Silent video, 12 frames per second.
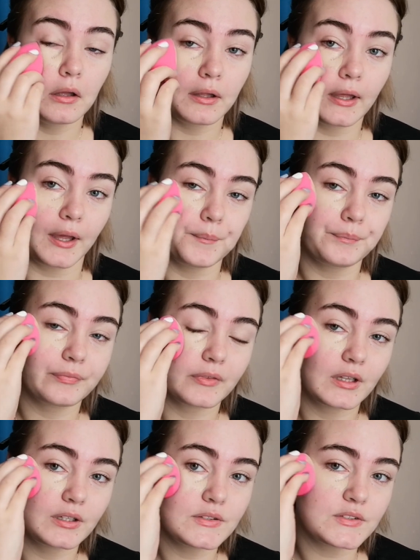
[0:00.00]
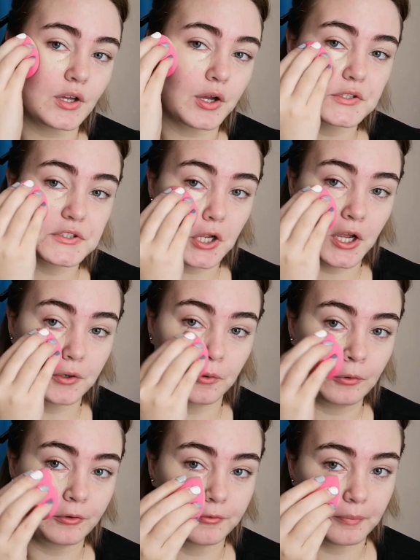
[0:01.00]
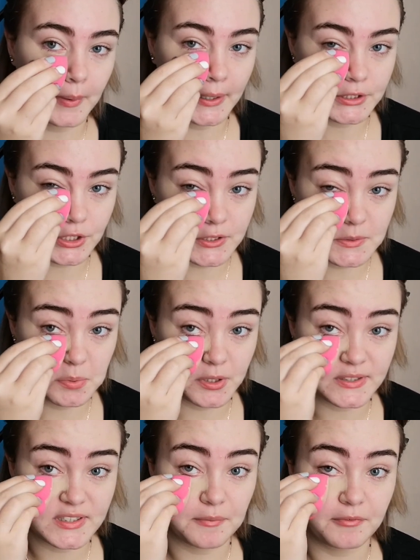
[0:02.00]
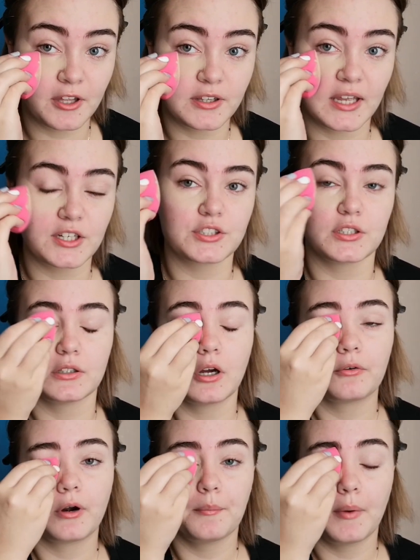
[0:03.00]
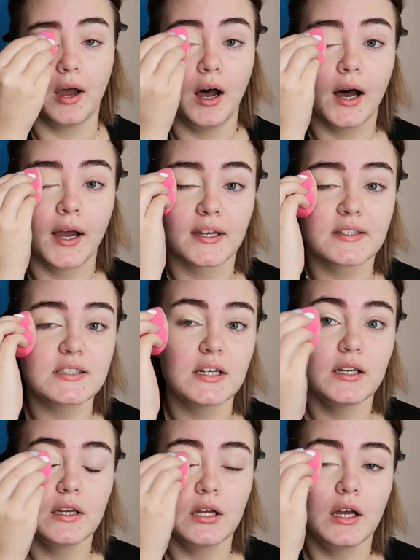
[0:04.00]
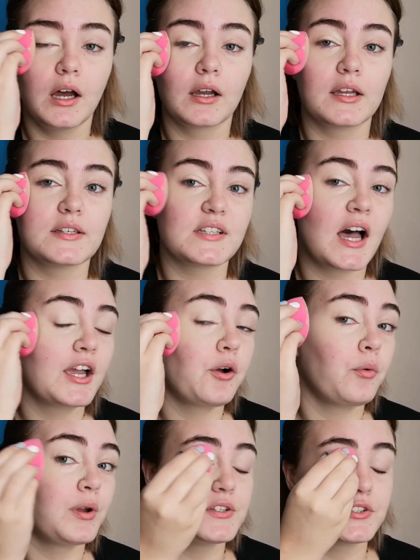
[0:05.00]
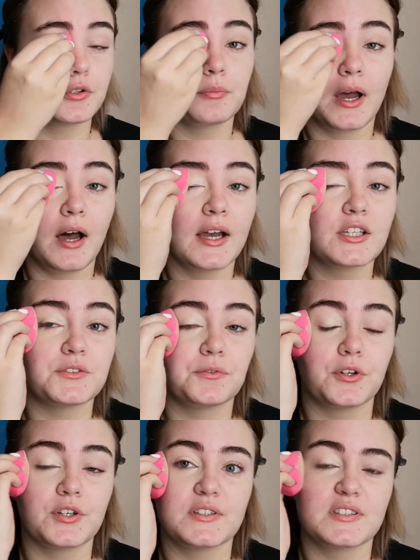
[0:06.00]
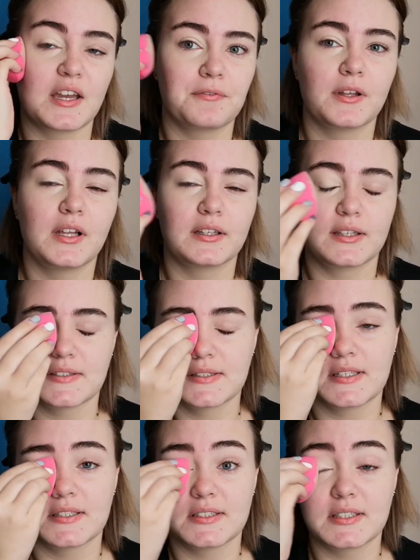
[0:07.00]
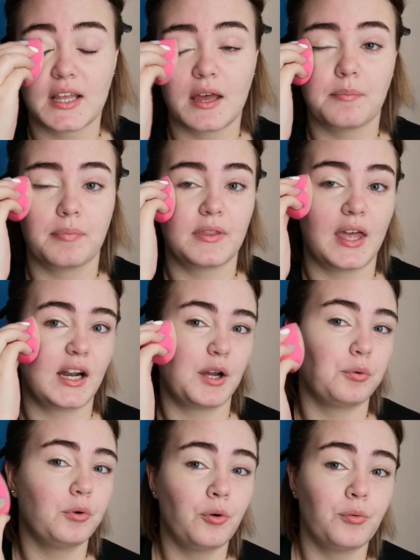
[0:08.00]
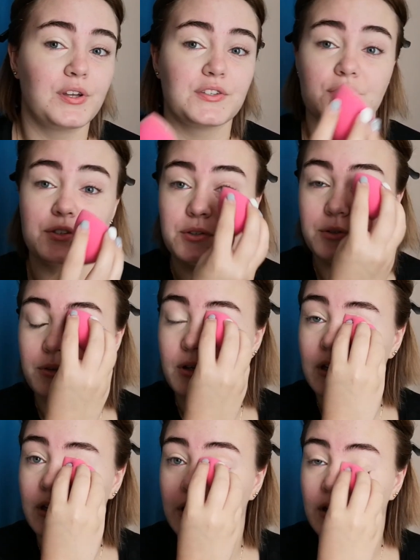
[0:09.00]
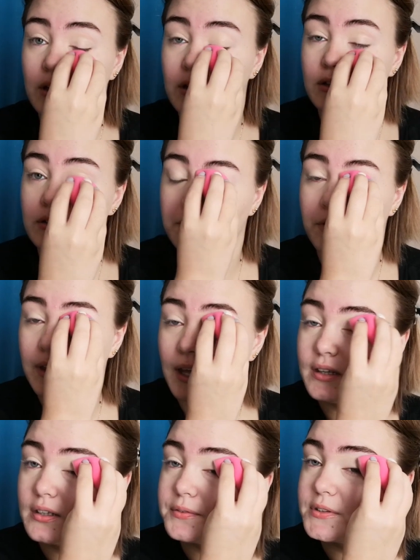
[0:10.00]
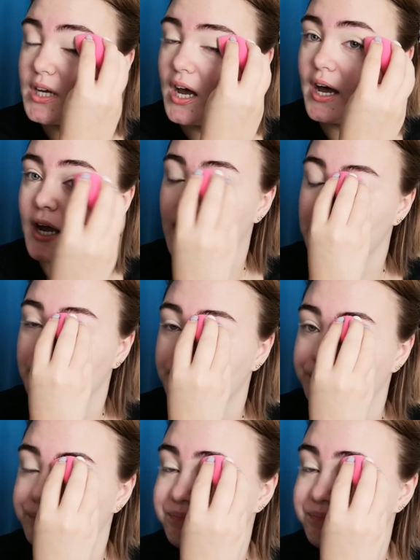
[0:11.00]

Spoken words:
Okay, so I start off by just putting some foundation around my eyes, because I always do my eyes first. I feel like this is a step that I will always do for the end of time,